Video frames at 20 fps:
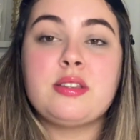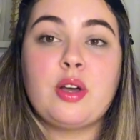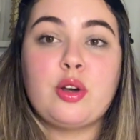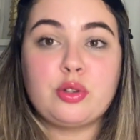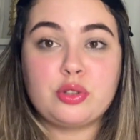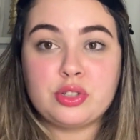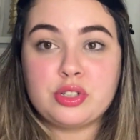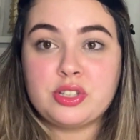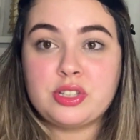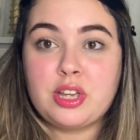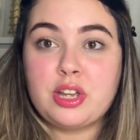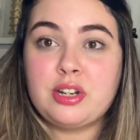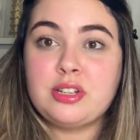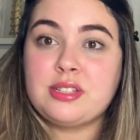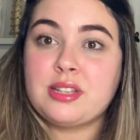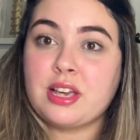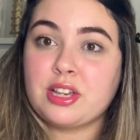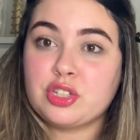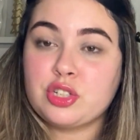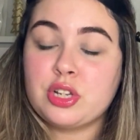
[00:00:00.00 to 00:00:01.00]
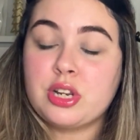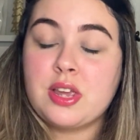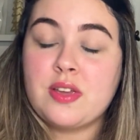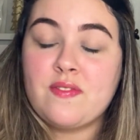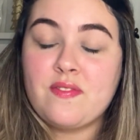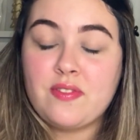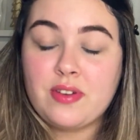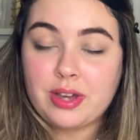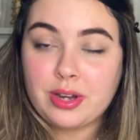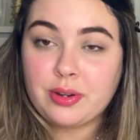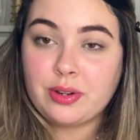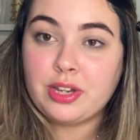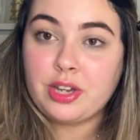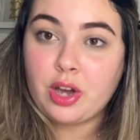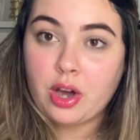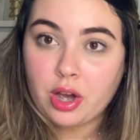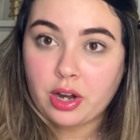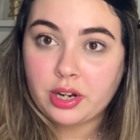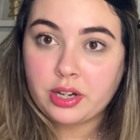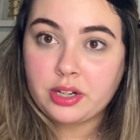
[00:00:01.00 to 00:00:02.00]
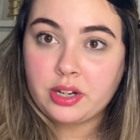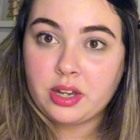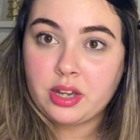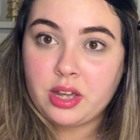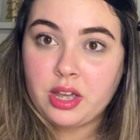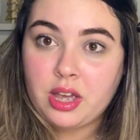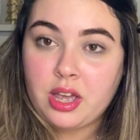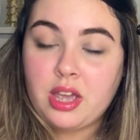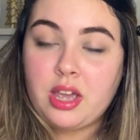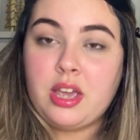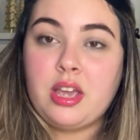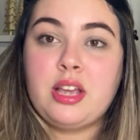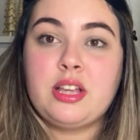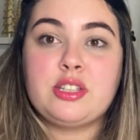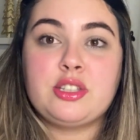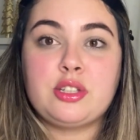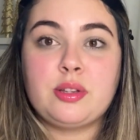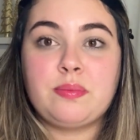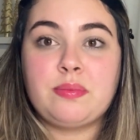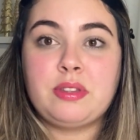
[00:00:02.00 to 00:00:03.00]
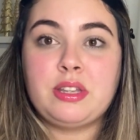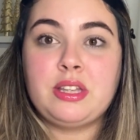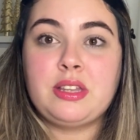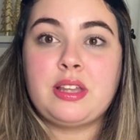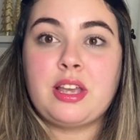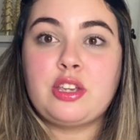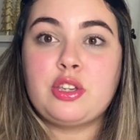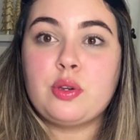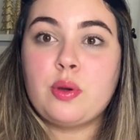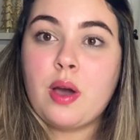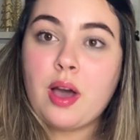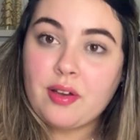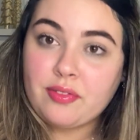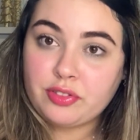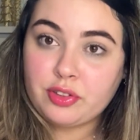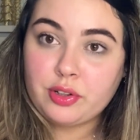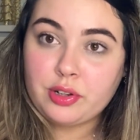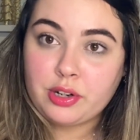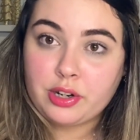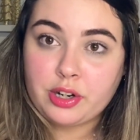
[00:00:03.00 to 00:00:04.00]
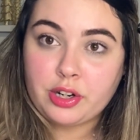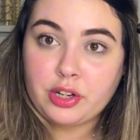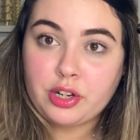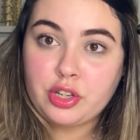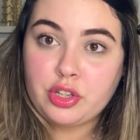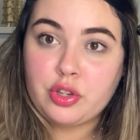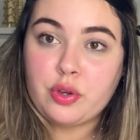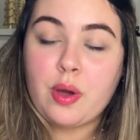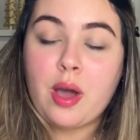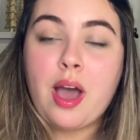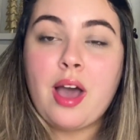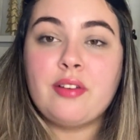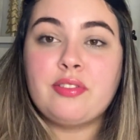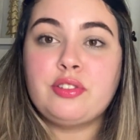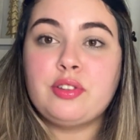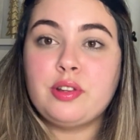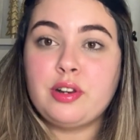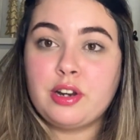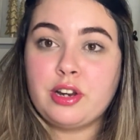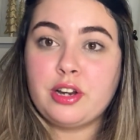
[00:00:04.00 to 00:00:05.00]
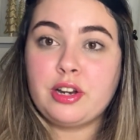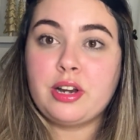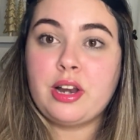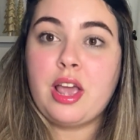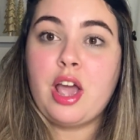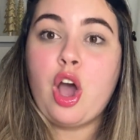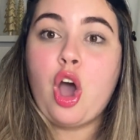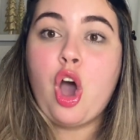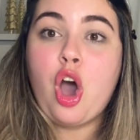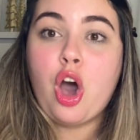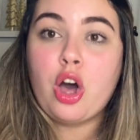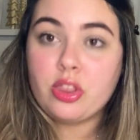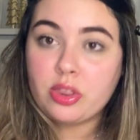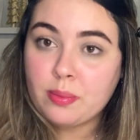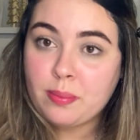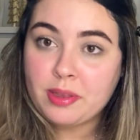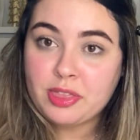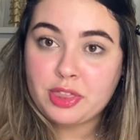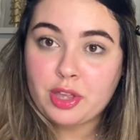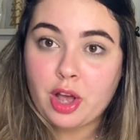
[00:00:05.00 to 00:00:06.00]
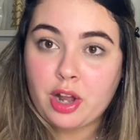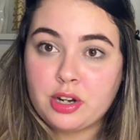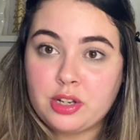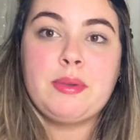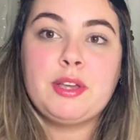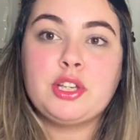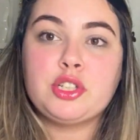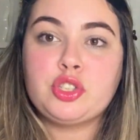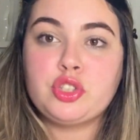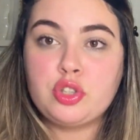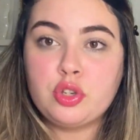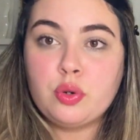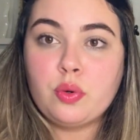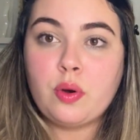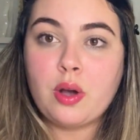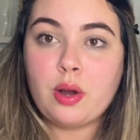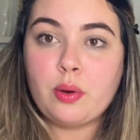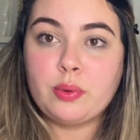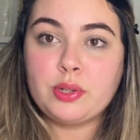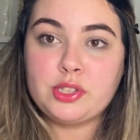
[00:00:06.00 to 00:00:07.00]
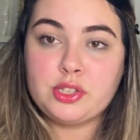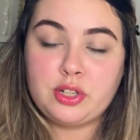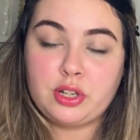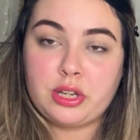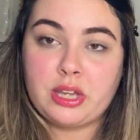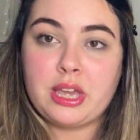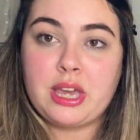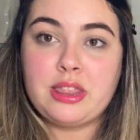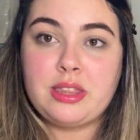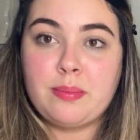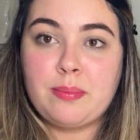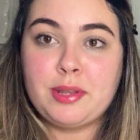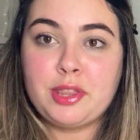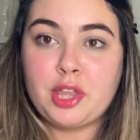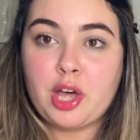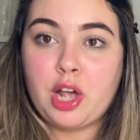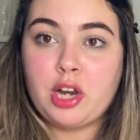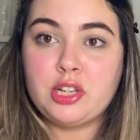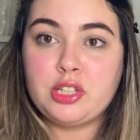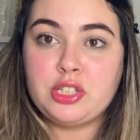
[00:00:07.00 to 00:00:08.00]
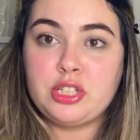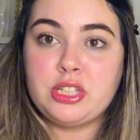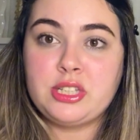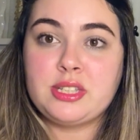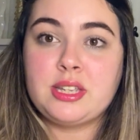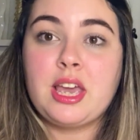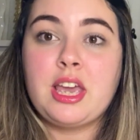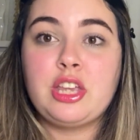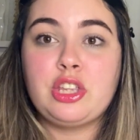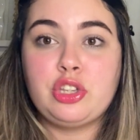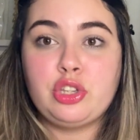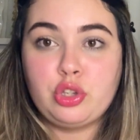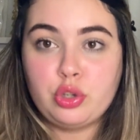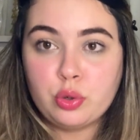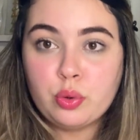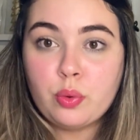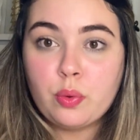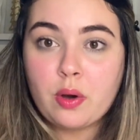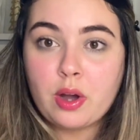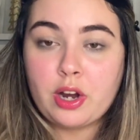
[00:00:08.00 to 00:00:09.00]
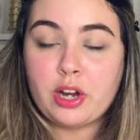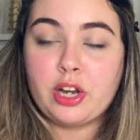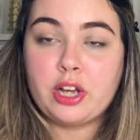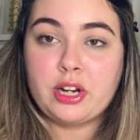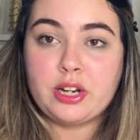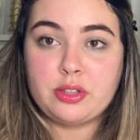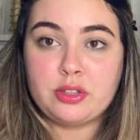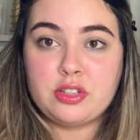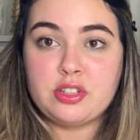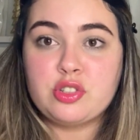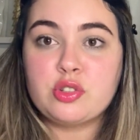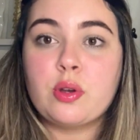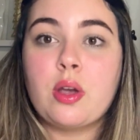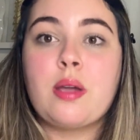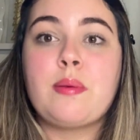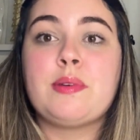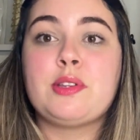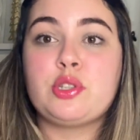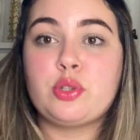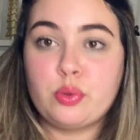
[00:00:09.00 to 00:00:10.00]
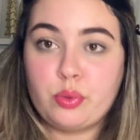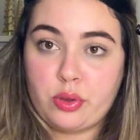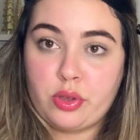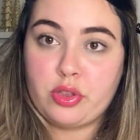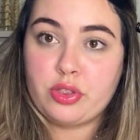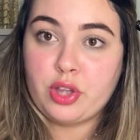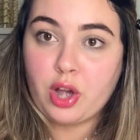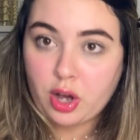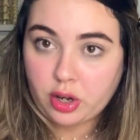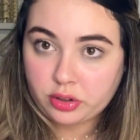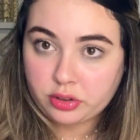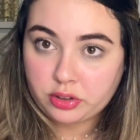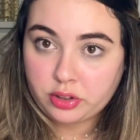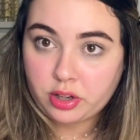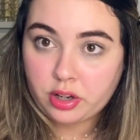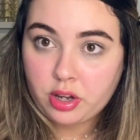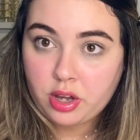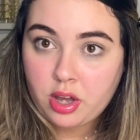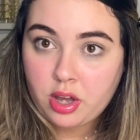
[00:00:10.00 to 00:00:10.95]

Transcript: Ultrasound is actually very hard. It's something that you have to learn. You have to learn all the pathology, because you are what's looking at the pathologies, and you are gonna describe it to the doctor.